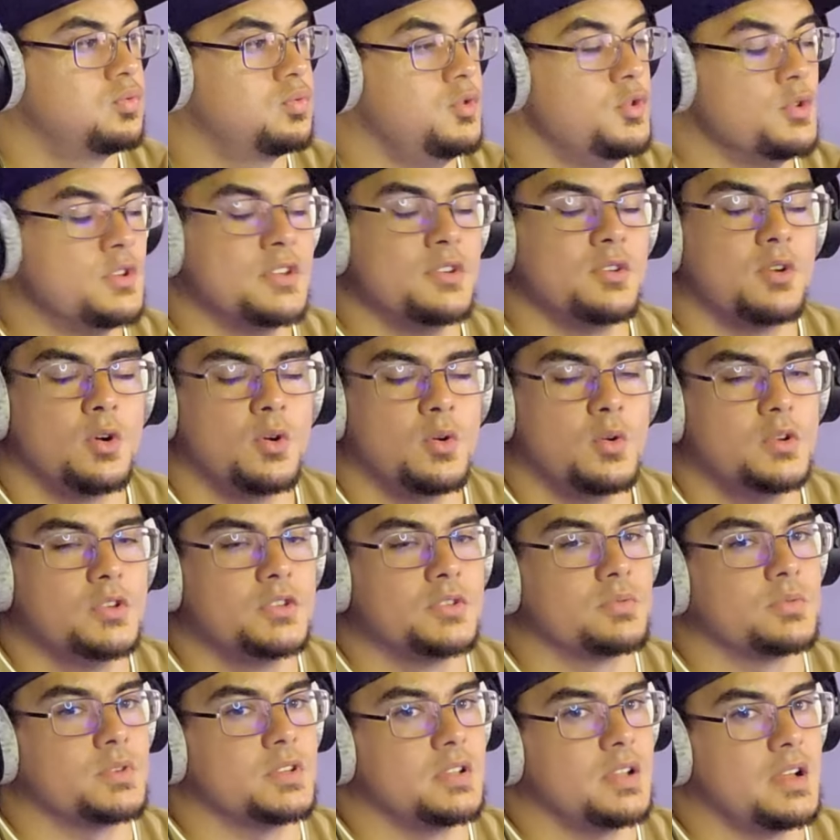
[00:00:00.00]
you can
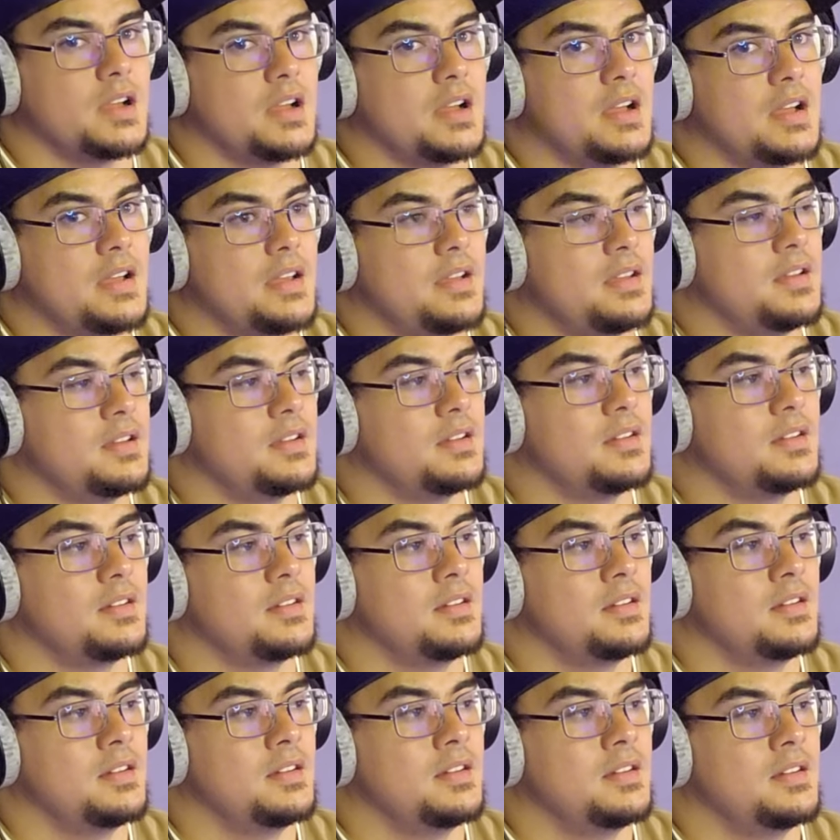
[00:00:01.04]
always rely
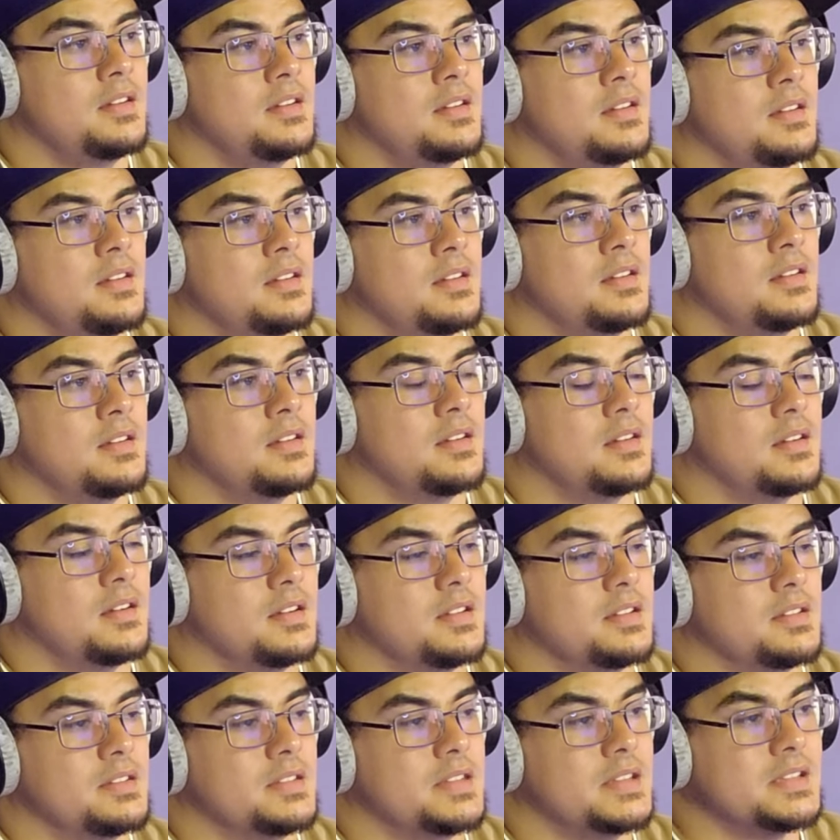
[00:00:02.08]

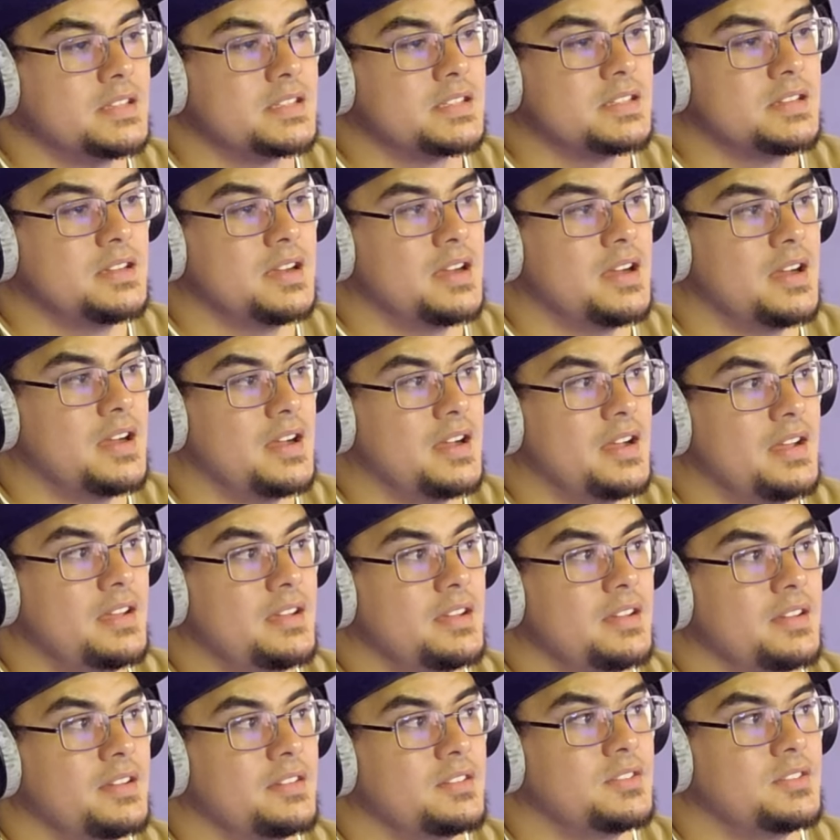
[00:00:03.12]
on this guy